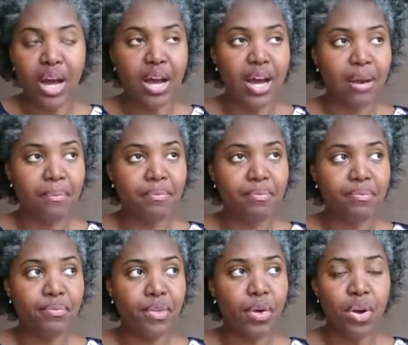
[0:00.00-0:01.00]

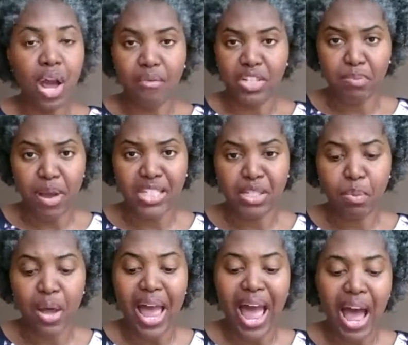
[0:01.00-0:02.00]
not
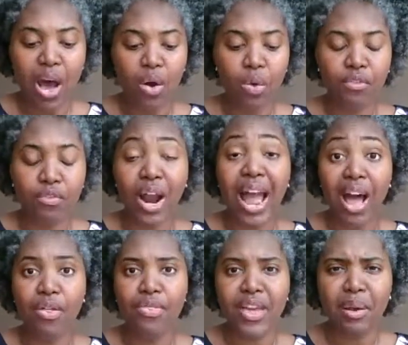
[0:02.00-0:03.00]
responsible for
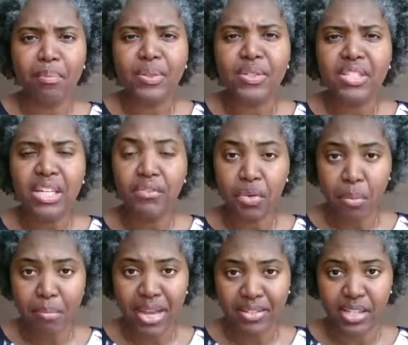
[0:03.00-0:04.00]
how they perceive your
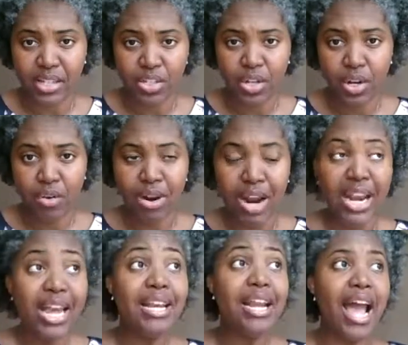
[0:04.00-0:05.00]
message, right?
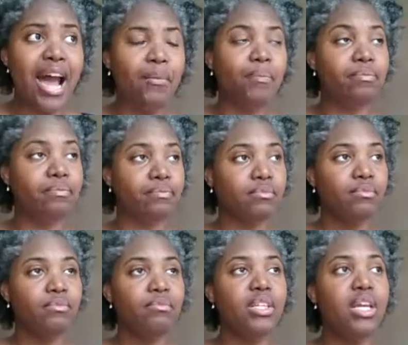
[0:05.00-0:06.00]
Now,
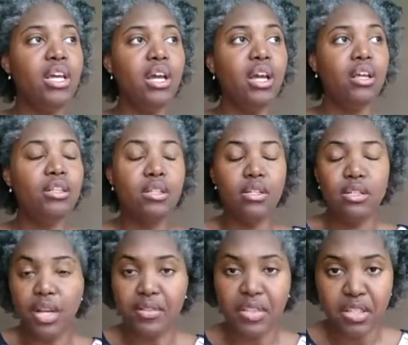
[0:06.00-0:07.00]

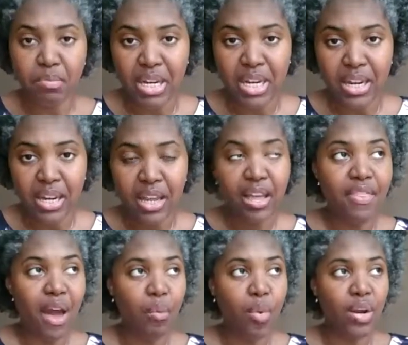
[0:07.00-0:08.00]
does this mean
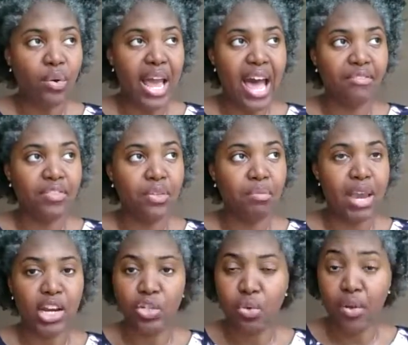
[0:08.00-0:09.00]
that we don't have to
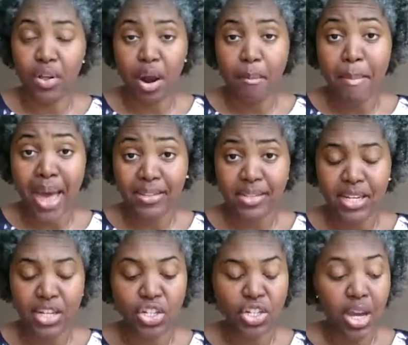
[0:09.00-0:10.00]
make sure that our
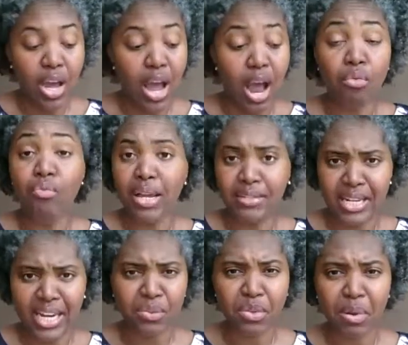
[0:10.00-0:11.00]
message
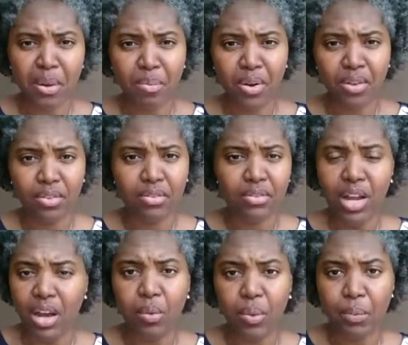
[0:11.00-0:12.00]
resonates with people?
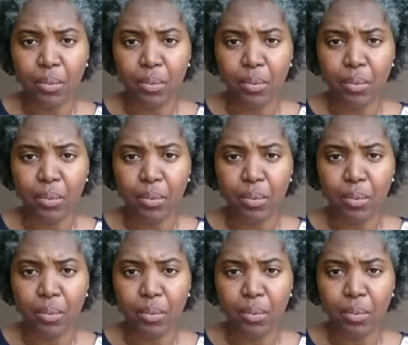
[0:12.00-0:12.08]
No,